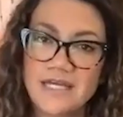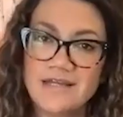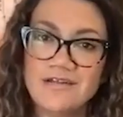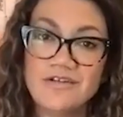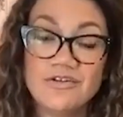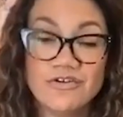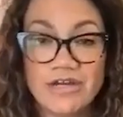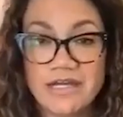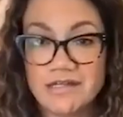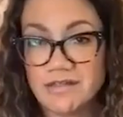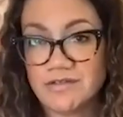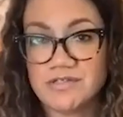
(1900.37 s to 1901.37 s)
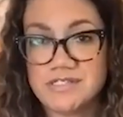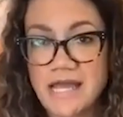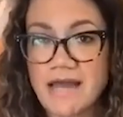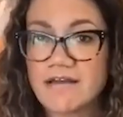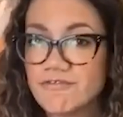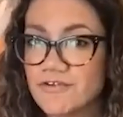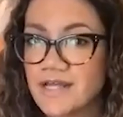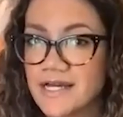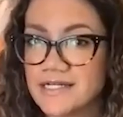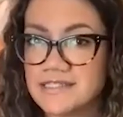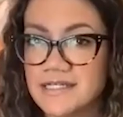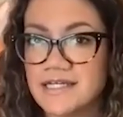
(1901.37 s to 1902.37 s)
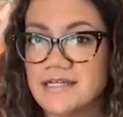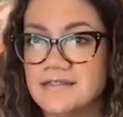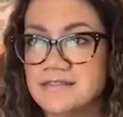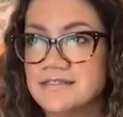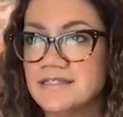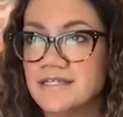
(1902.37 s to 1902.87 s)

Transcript: And you create a little stack for that client,